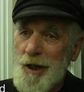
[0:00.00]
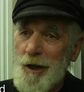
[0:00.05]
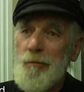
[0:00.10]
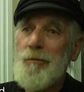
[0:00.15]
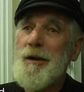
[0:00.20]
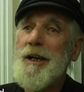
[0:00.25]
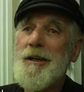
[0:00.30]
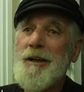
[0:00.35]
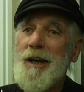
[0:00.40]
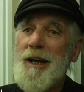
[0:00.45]
a
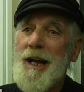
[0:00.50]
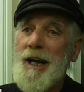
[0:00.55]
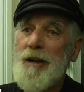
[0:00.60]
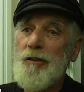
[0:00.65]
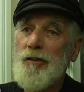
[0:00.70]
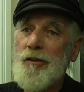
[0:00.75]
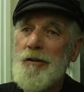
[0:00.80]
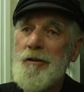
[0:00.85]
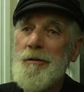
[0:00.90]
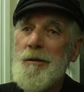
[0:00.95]
rigged
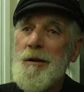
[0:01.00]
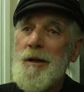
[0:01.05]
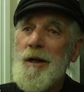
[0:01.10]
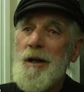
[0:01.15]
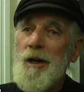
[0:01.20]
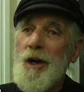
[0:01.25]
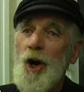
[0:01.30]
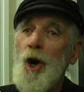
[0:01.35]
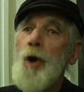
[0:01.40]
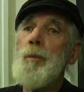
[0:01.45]
election.
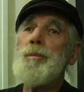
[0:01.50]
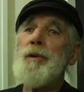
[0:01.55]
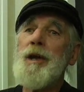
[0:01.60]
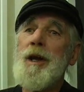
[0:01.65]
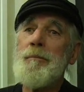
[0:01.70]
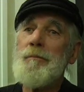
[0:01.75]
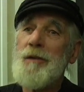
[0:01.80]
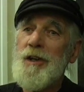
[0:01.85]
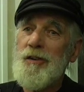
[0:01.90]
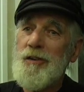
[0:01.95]

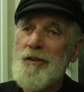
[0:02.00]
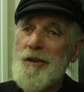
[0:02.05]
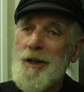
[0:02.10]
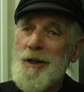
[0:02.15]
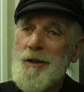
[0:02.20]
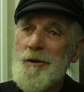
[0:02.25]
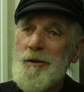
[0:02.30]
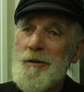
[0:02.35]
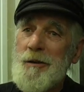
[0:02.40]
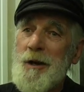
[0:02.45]
Opium
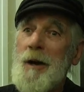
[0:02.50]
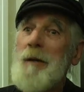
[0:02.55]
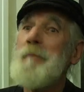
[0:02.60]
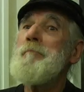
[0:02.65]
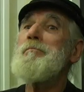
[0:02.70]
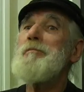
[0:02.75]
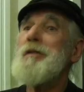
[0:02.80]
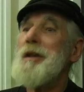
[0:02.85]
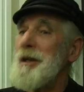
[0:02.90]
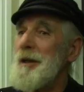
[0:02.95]

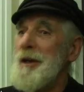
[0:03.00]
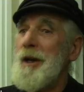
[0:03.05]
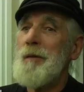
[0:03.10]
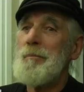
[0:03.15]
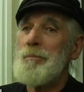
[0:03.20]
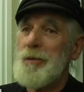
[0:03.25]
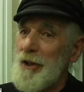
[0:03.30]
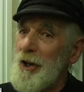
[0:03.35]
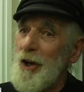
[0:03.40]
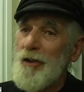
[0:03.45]

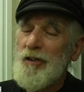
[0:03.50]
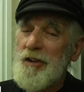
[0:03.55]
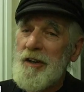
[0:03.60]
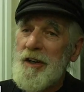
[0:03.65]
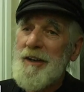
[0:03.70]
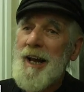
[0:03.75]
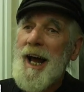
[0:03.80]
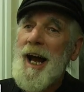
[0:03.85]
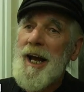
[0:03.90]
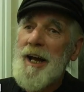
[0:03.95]
production
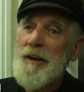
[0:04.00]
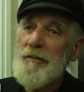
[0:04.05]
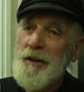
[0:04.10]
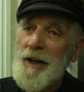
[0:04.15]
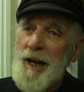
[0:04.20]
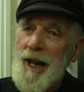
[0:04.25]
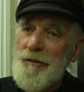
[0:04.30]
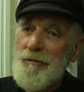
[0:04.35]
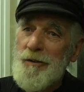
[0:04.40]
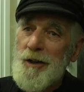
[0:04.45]
is higher
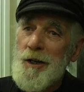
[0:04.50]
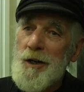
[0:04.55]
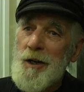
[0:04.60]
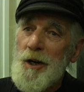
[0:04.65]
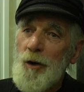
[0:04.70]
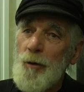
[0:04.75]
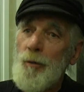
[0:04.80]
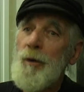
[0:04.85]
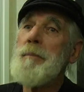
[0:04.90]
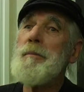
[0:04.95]
than ever.
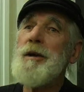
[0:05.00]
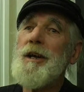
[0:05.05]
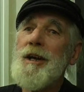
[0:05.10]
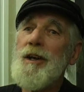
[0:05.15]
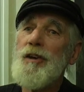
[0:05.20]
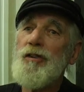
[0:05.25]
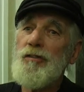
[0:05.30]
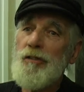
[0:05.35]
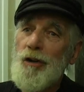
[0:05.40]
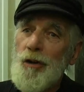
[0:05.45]
Women
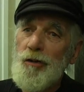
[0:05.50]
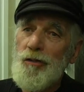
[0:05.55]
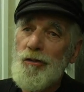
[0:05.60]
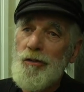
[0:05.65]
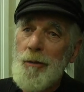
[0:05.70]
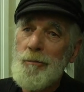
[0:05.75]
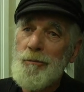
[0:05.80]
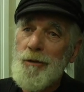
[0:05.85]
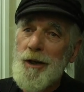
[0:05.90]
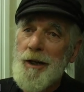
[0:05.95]
are still
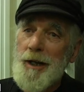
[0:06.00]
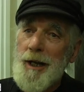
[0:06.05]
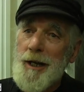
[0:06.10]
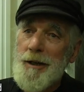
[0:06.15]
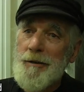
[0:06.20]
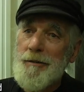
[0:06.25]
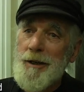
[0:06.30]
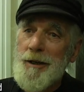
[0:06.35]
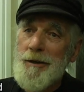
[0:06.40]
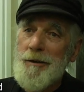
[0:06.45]

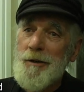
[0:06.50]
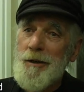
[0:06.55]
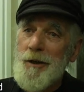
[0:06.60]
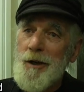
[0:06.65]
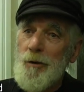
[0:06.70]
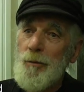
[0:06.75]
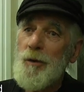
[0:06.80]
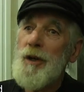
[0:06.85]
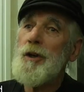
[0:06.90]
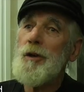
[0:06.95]
subjugated.
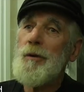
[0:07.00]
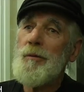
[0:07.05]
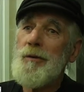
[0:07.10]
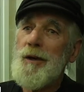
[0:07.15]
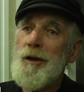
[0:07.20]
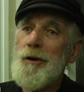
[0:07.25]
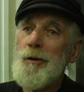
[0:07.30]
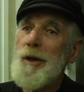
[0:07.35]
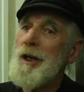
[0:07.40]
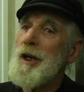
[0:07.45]

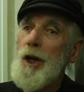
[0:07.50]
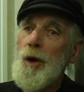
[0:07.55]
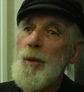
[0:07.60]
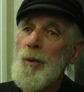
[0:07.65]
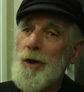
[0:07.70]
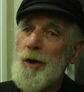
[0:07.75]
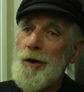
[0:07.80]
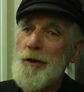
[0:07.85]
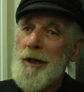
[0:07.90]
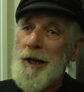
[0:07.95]
We're doing
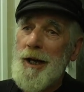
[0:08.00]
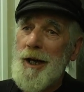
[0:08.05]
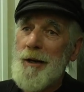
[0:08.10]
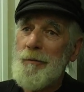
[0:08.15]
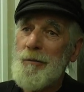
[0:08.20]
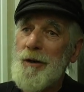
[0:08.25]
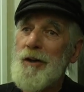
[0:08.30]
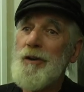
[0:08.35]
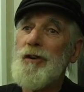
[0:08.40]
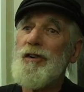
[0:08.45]
no good there.
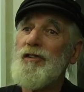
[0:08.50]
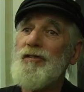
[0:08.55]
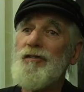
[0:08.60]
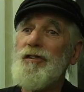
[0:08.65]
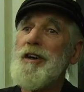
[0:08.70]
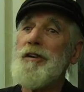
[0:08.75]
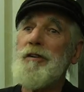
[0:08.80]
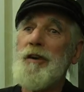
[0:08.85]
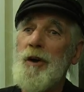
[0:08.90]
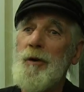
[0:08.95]
We're just
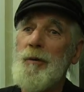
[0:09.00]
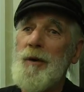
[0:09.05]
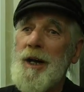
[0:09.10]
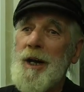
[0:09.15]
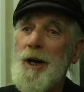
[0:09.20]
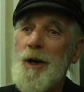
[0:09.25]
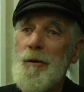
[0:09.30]
frittering away